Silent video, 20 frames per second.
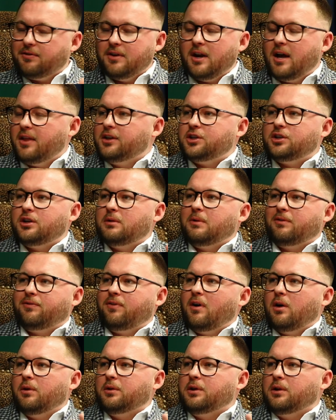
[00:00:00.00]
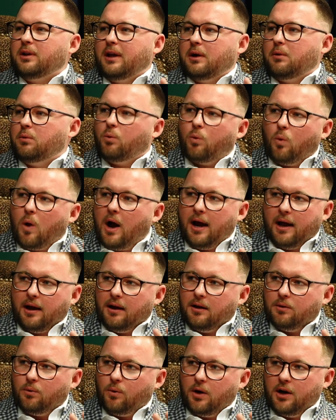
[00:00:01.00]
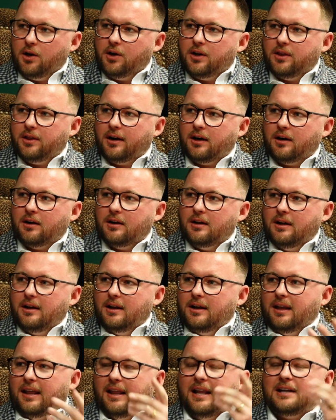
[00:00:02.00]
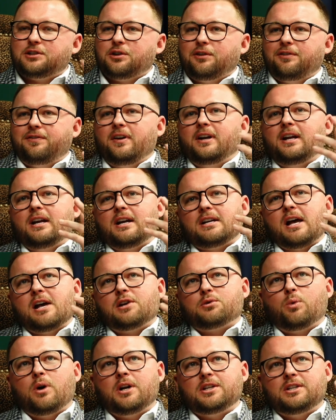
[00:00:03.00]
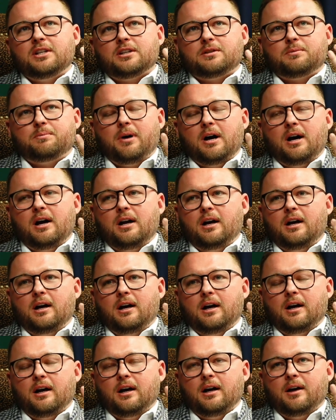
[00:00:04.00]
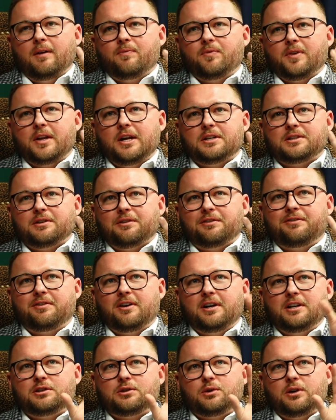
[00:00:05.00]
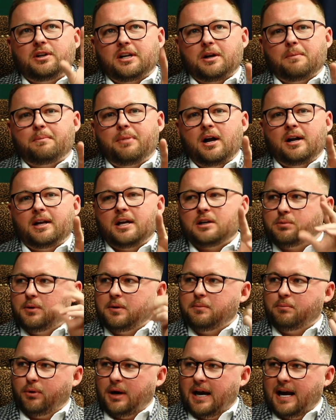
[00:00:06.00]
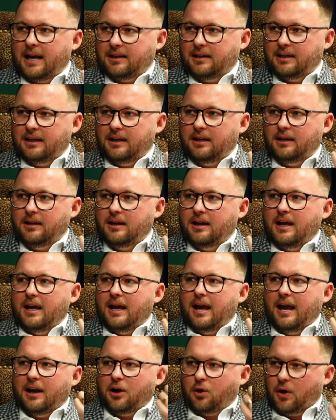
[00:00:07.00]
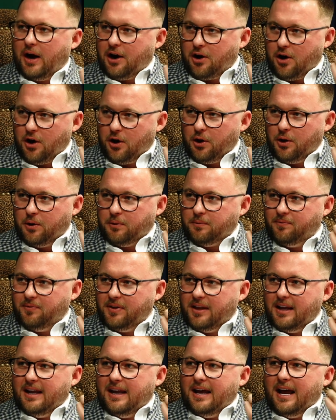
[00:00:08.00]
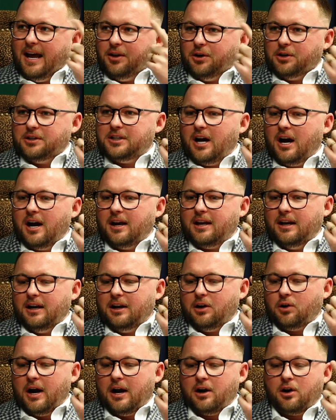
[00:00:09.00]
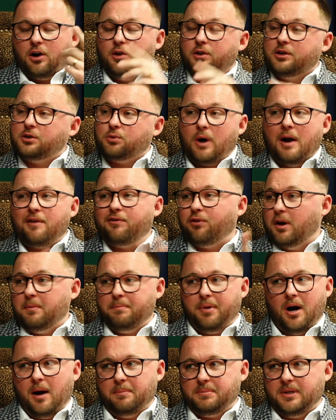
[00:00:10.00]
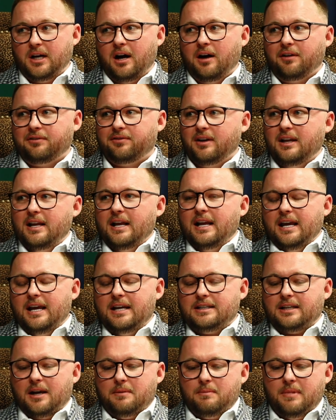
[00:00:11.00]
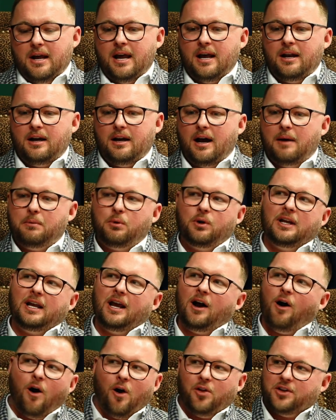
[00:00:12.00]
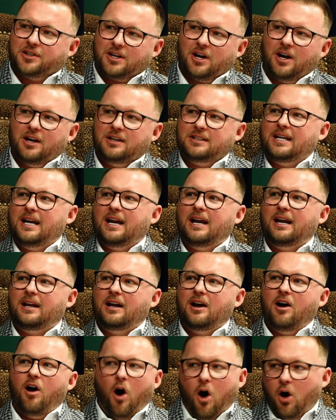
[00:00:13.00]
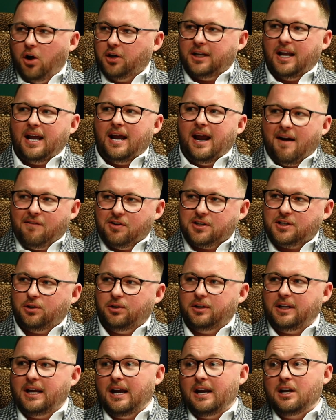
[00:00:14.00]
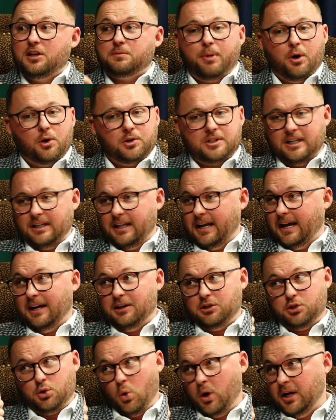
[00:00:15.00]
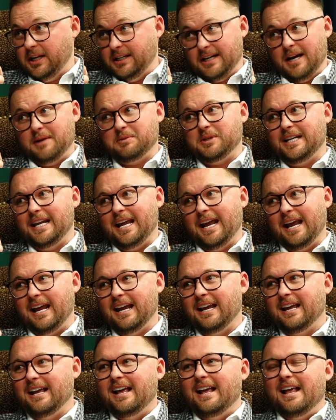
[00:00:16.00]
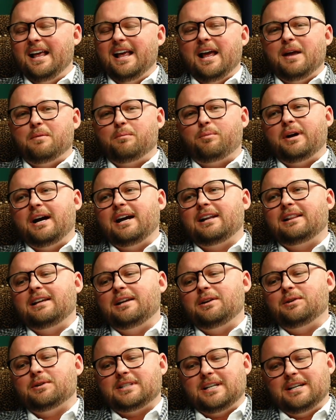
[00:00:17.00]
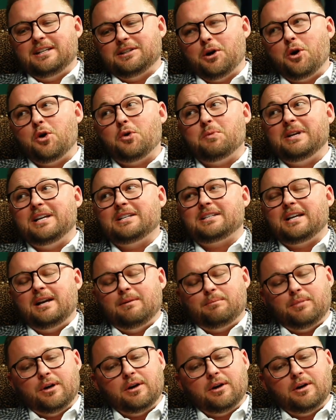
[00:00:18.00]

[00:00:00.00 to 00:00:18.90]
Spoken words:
If not, they shouldn't be following you. Like, why? Yeah. Why are you in there? And that's so funny. I was watching this, is a funny story, like a podcast between Brad Lee and Grant Cardone. Okay. And they were talking, and Grant Cardone, this is right before he popped off. He's like, man, I'm going to get all this content all day, every single day. And he's posting like 20 times a day. Yeah. And Brad Lee was his homie. He's like,